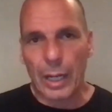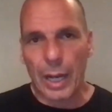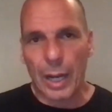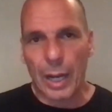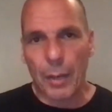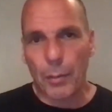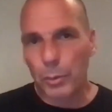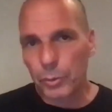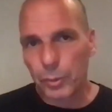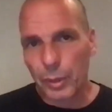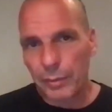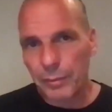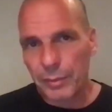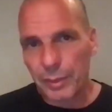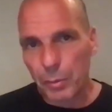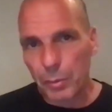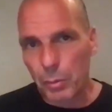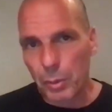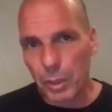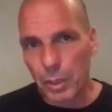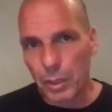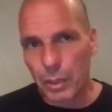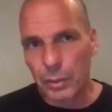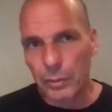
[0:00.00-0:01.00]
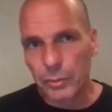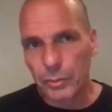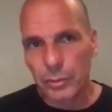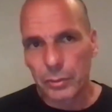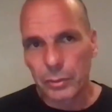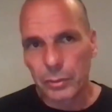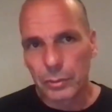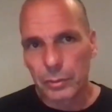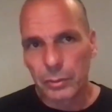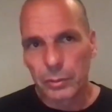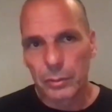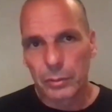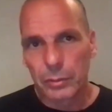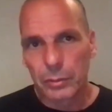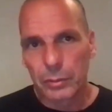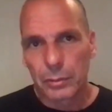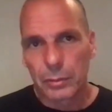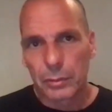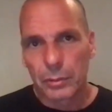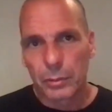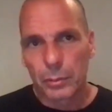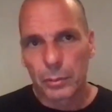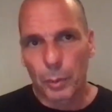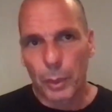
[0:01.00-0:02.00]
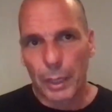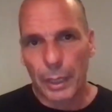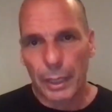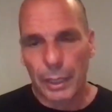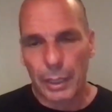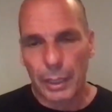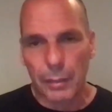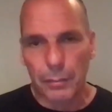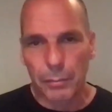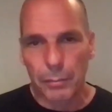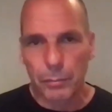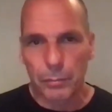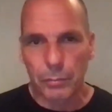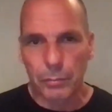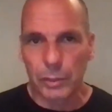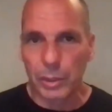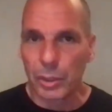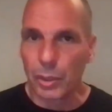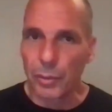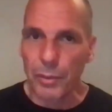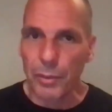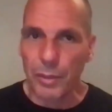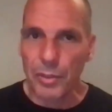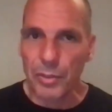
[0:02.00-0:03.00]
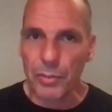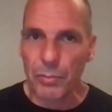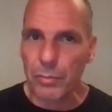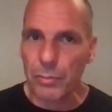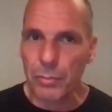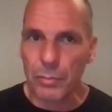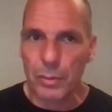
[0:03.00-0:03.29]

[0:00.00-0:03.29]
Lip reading: want to live in a world where, you know, this,